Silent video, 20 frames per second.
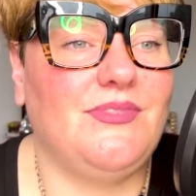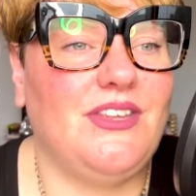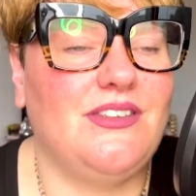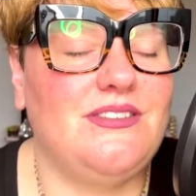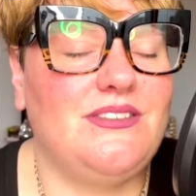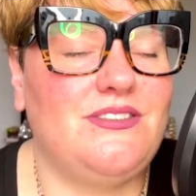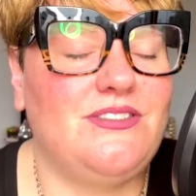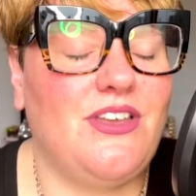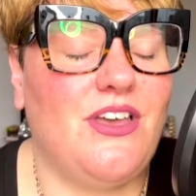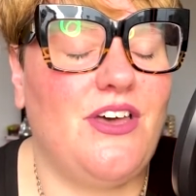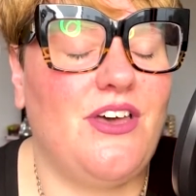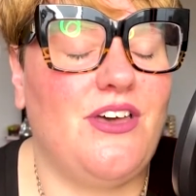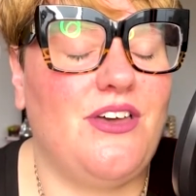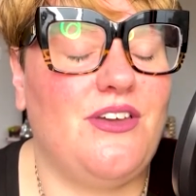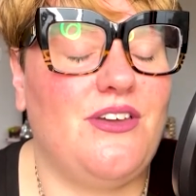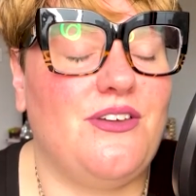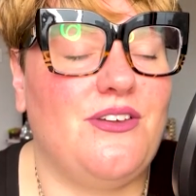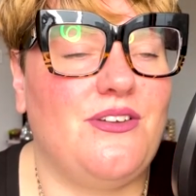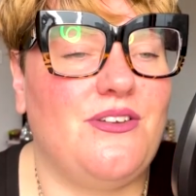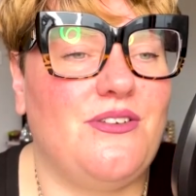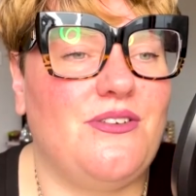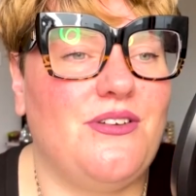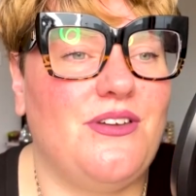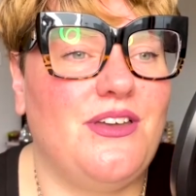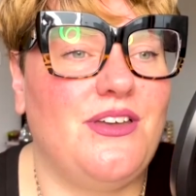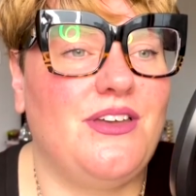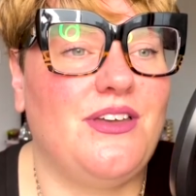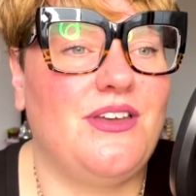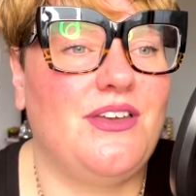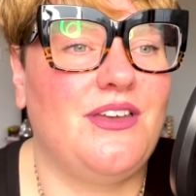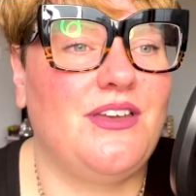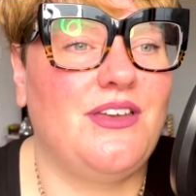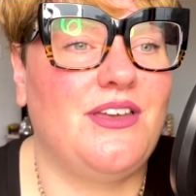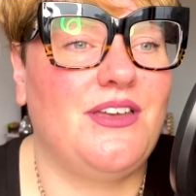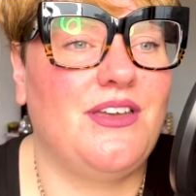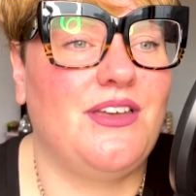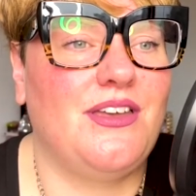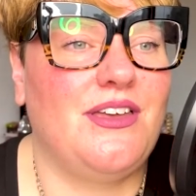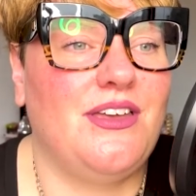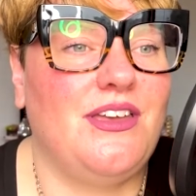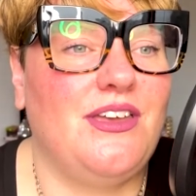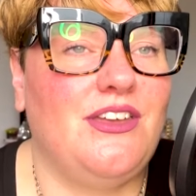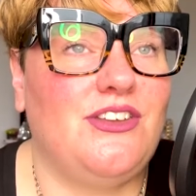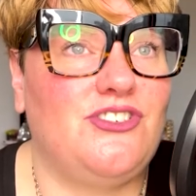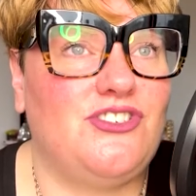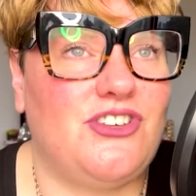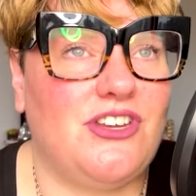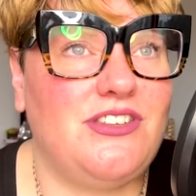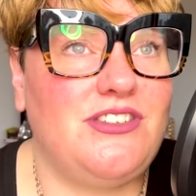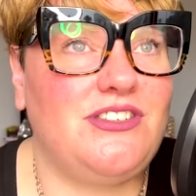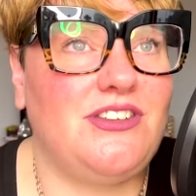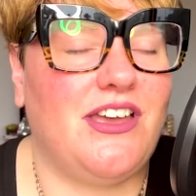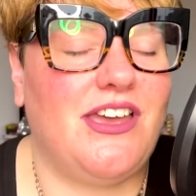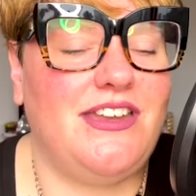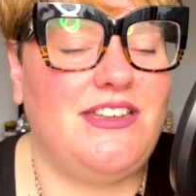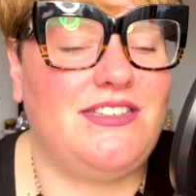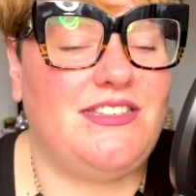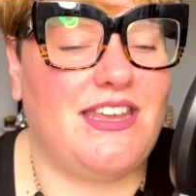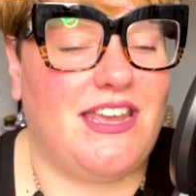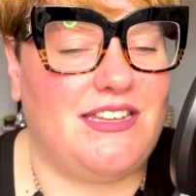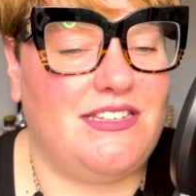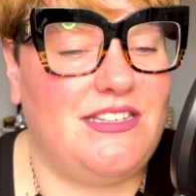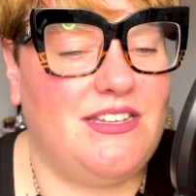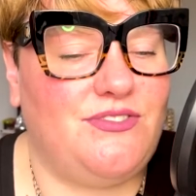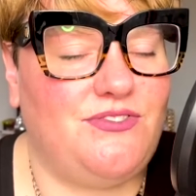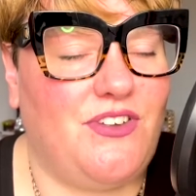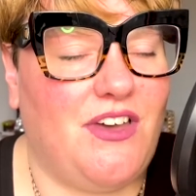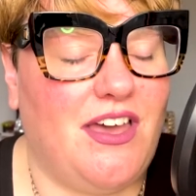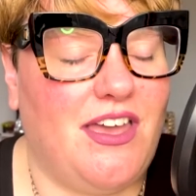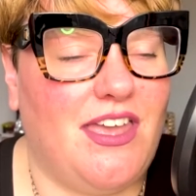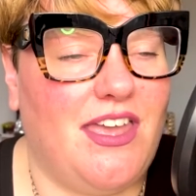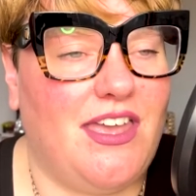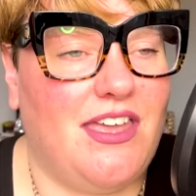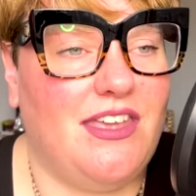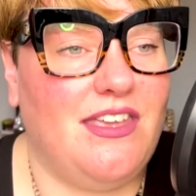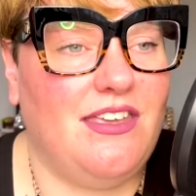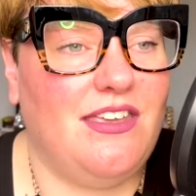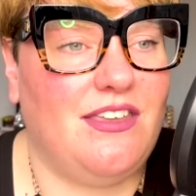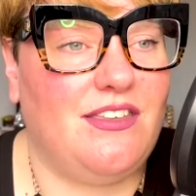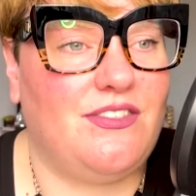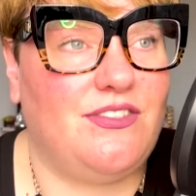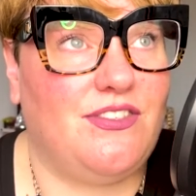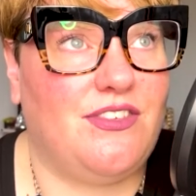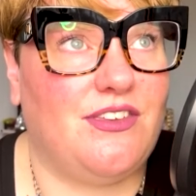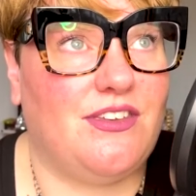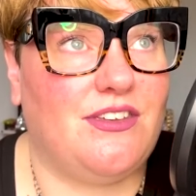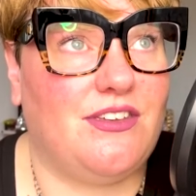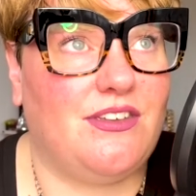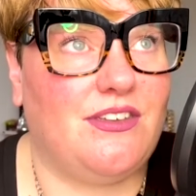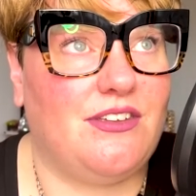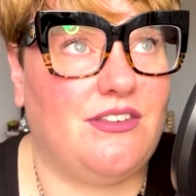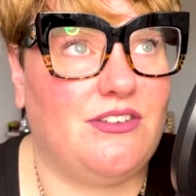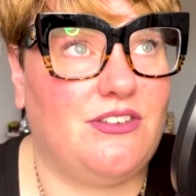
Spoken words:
So just identifying that